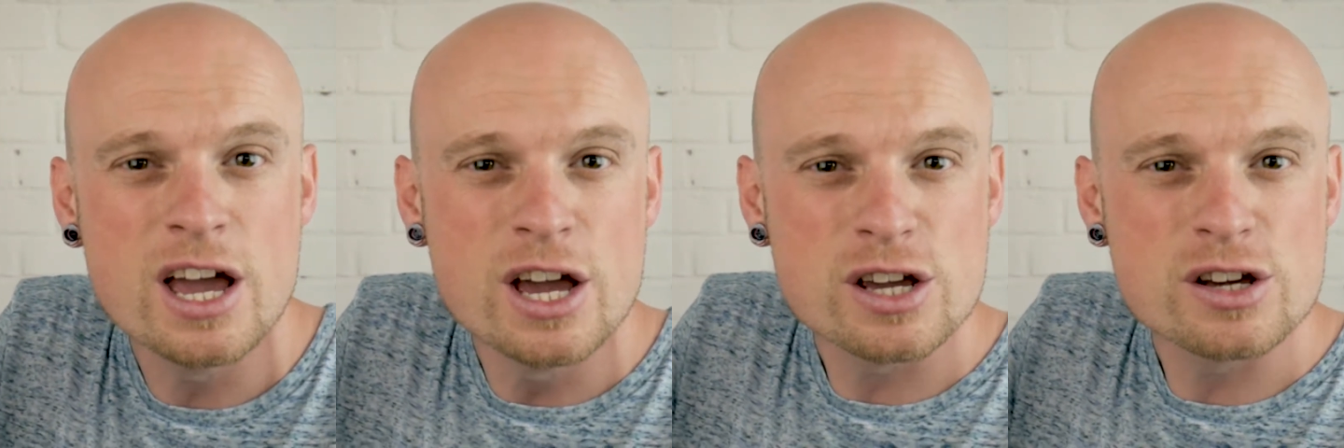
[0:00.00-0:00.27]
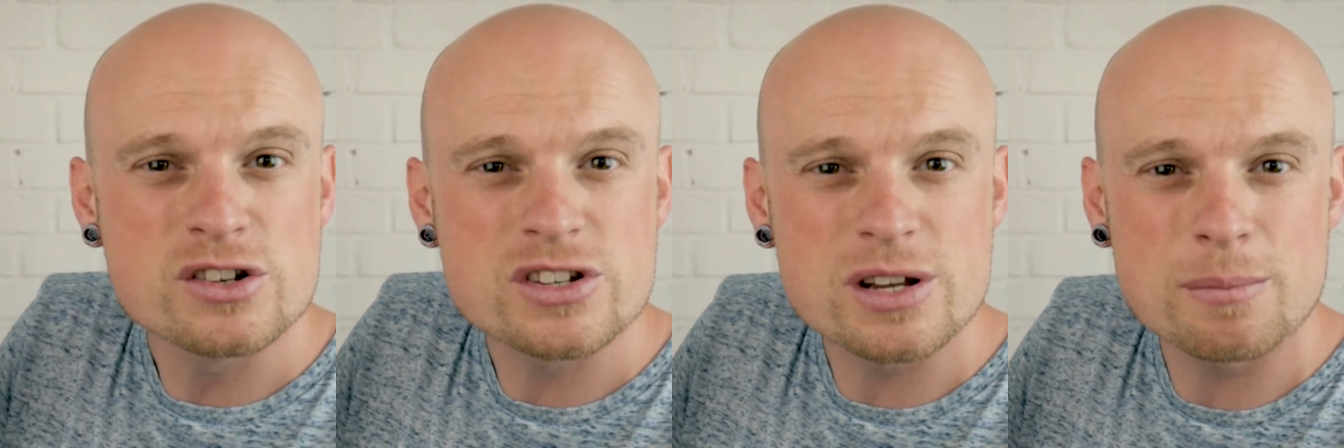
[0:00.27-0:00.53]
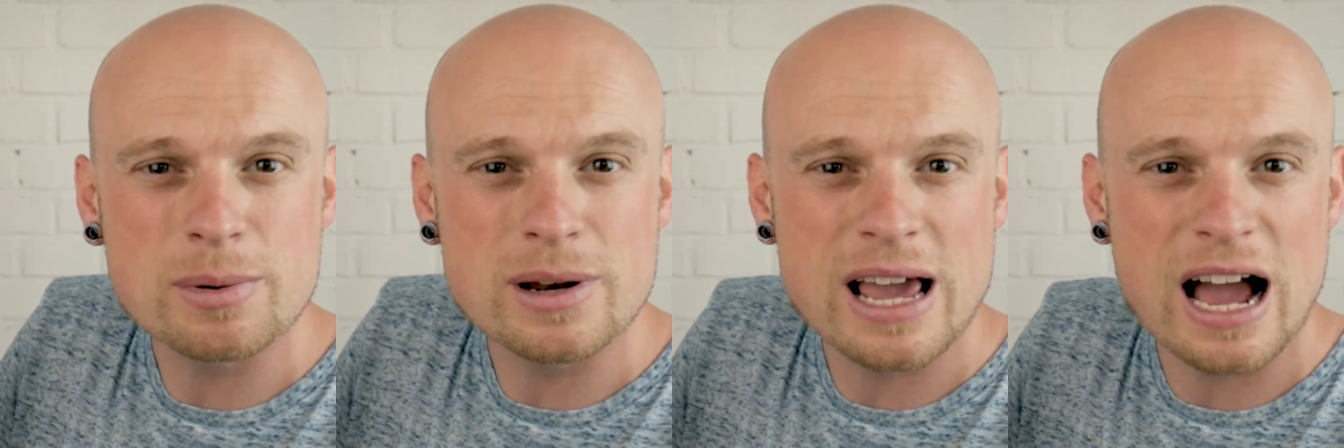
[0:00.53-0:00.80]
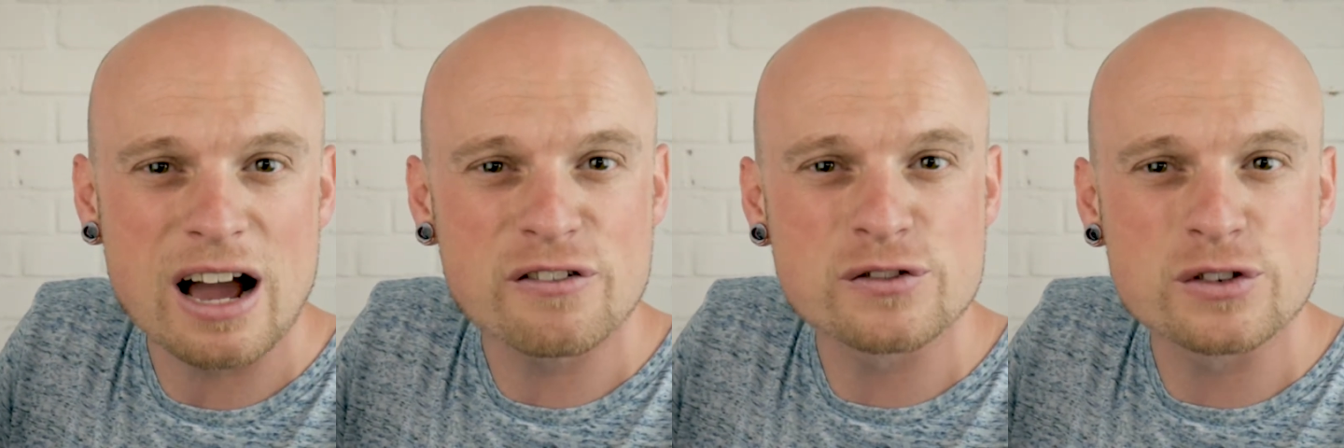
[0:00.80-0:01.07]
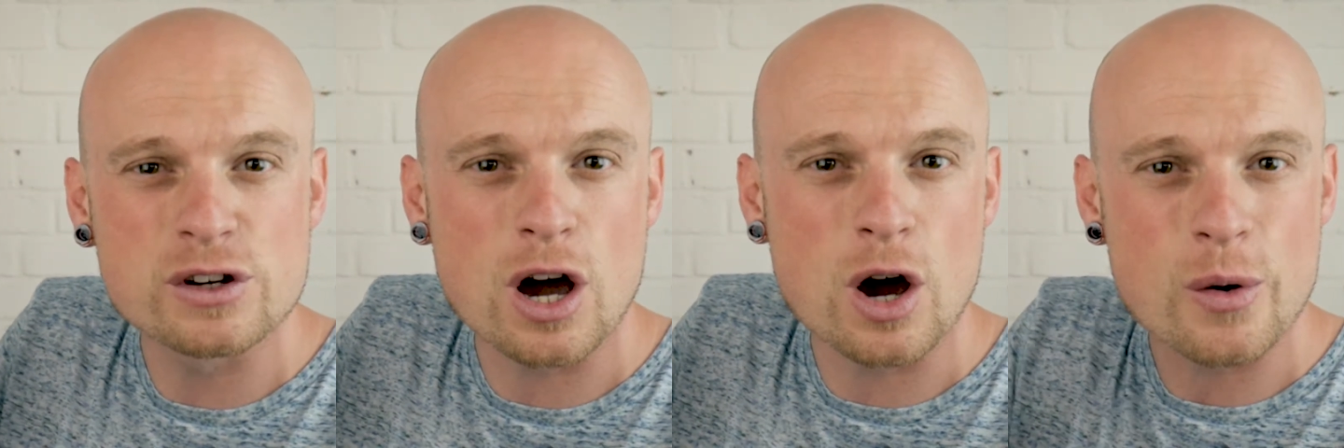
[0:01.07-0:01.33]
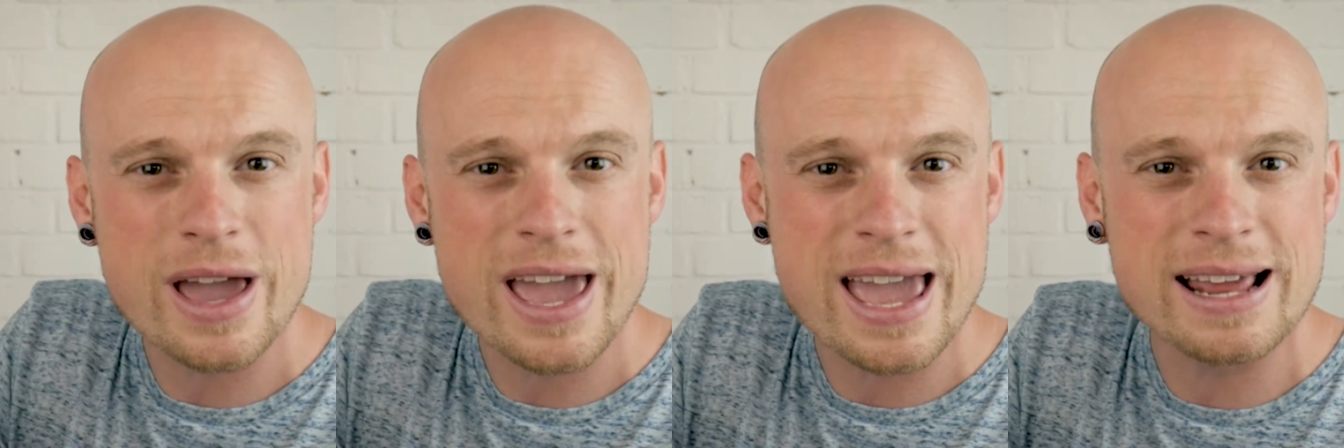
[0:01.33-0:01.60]
you simply have to
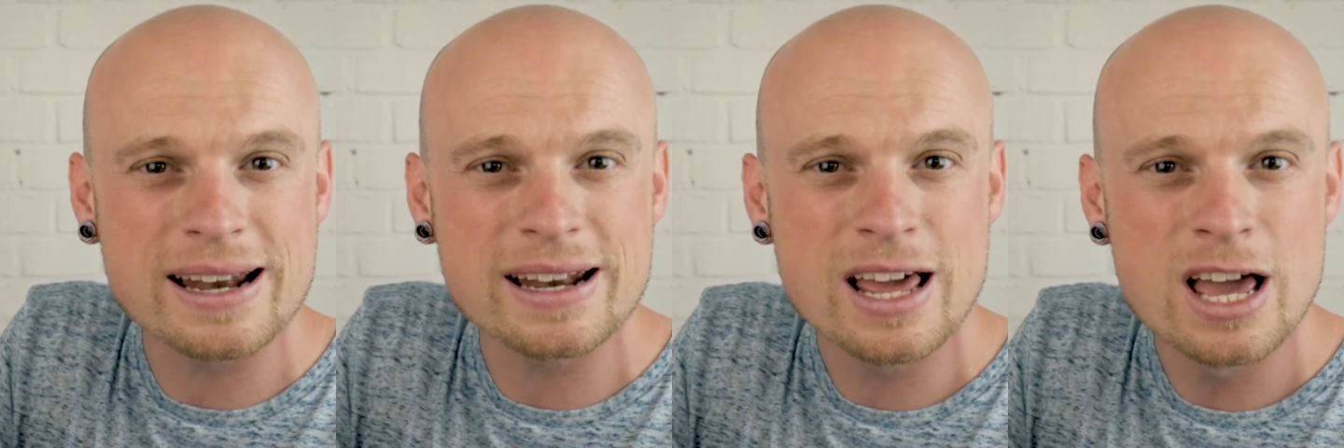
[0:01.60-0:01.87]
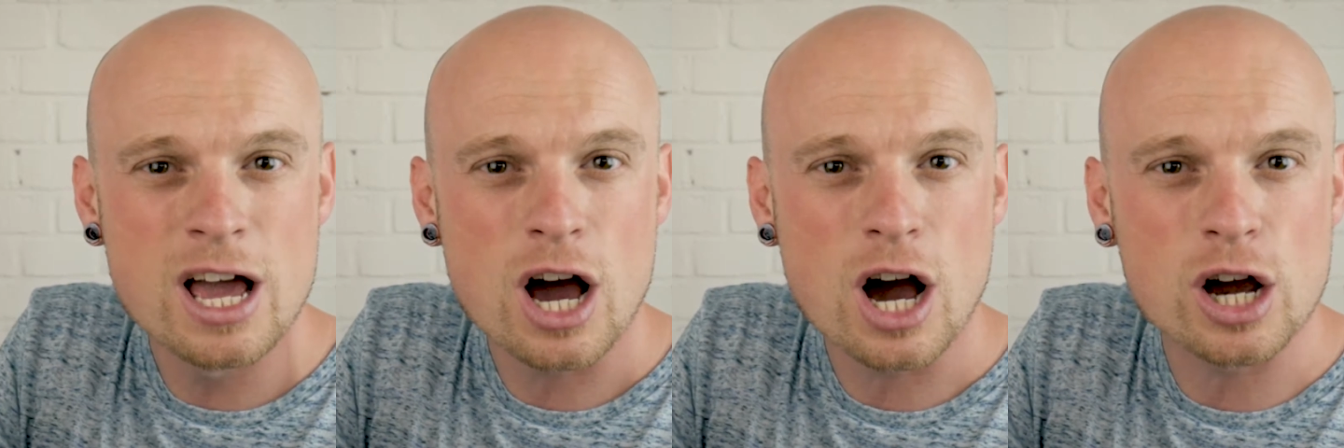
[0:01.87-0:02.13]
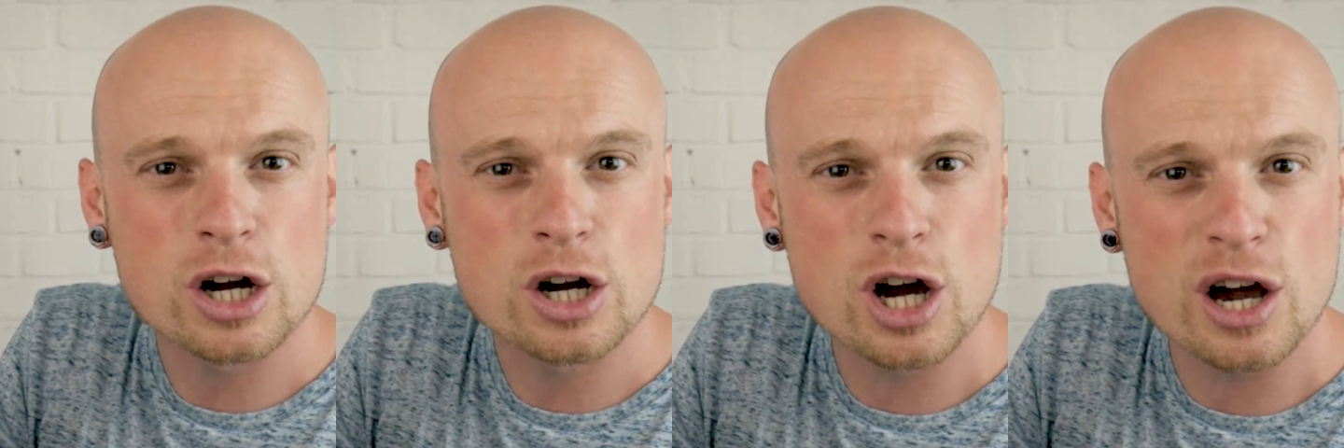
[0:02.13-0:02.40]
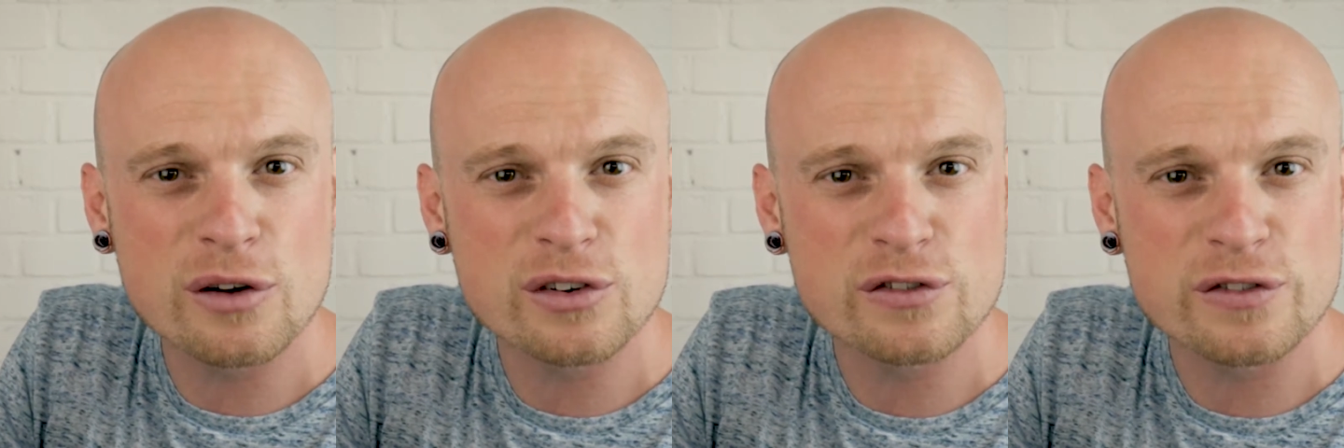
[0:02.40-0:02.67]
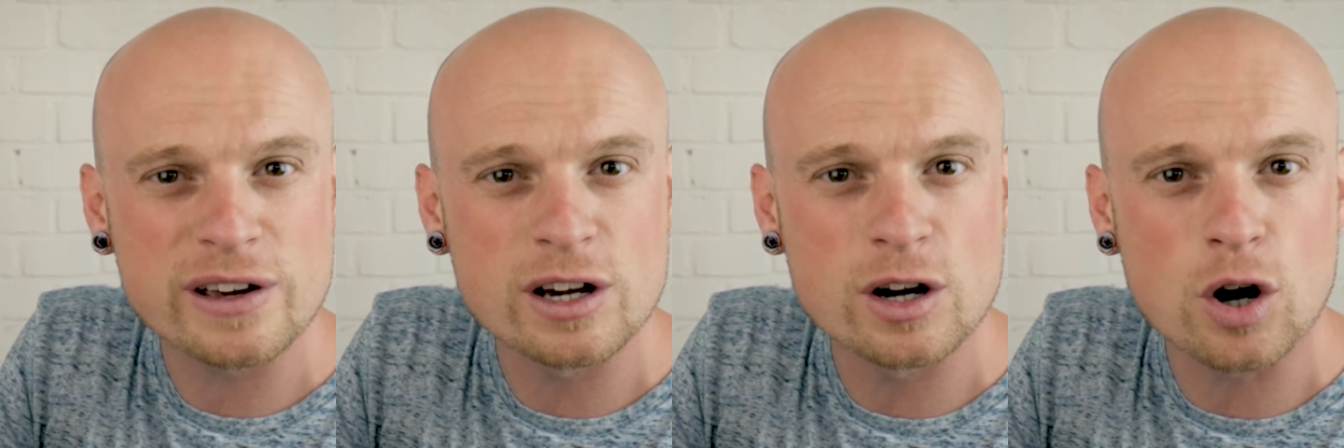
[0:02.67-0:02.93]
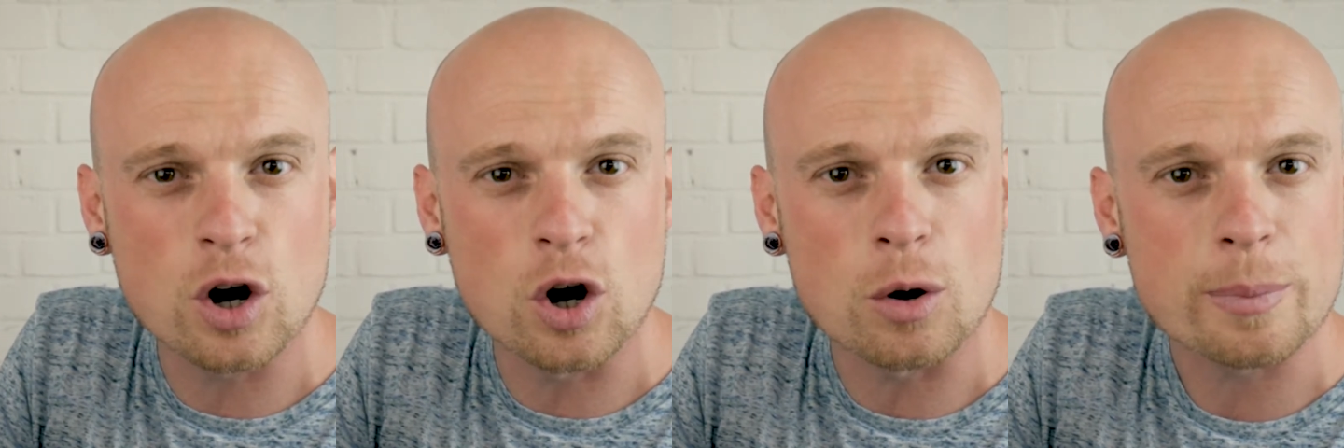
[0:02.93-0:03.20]
go in and curve your finger
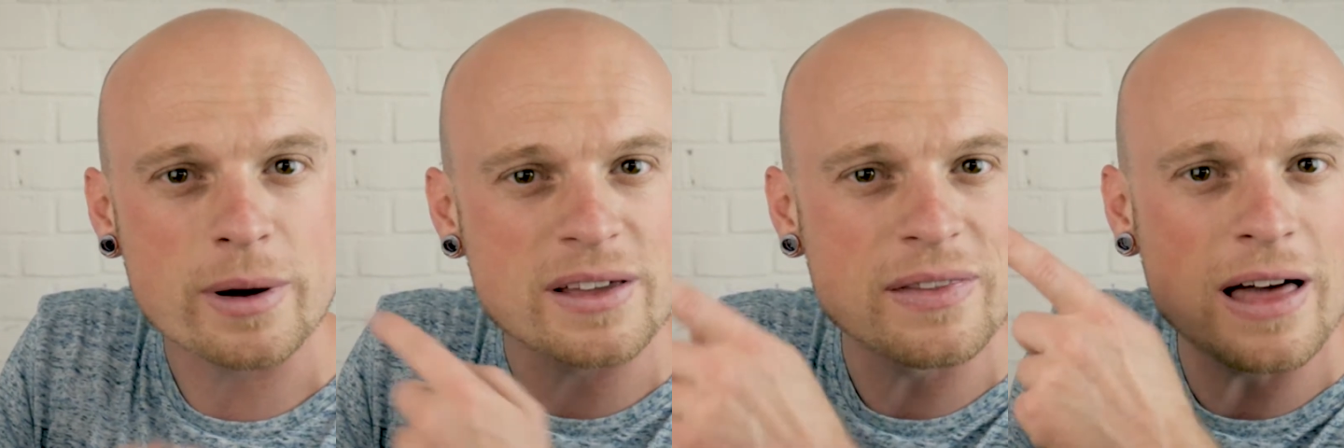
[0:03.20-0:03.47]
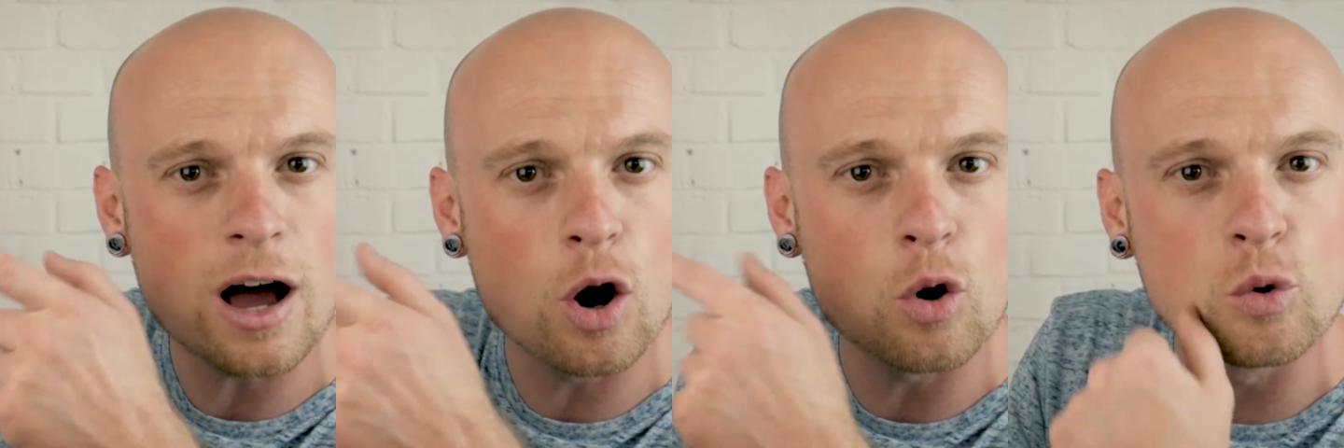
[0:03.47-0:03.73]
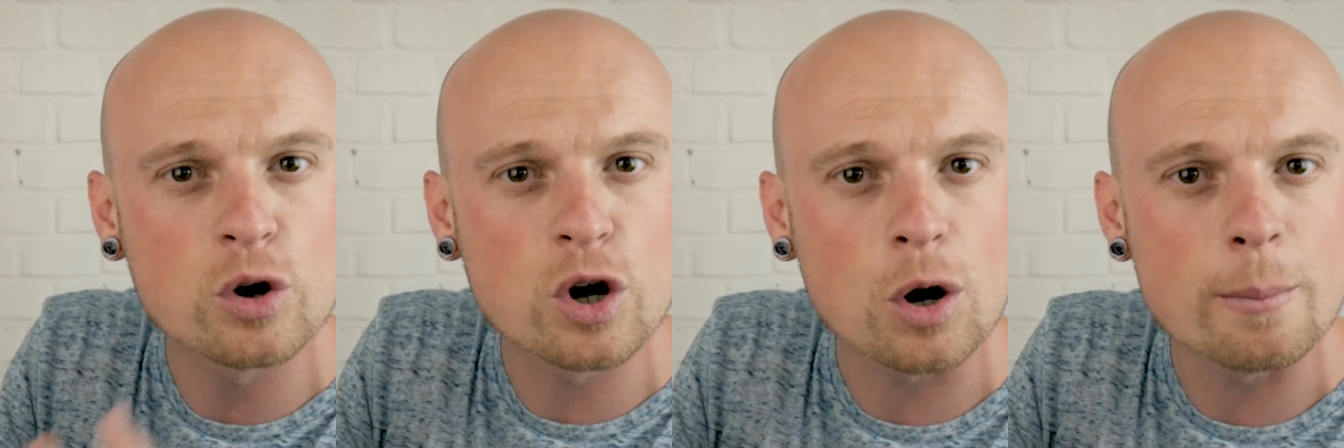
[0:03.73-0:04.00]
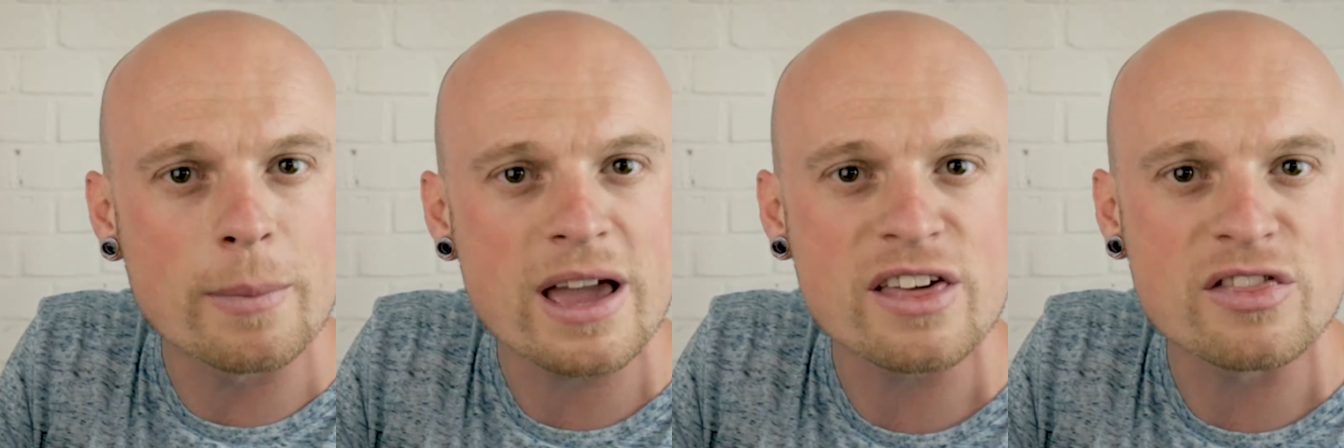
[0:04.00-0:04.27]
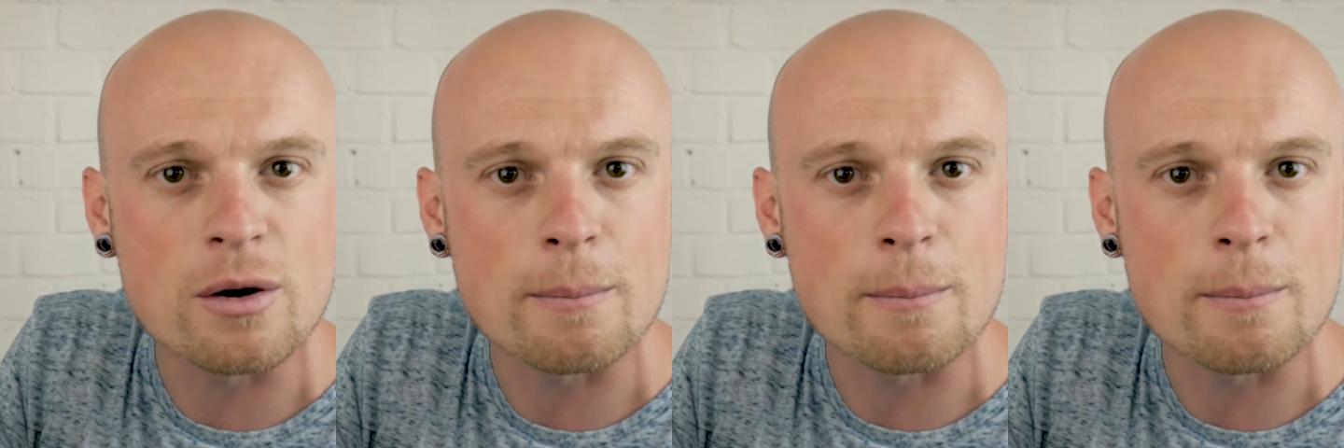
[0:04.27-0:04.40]
up in that whole come hither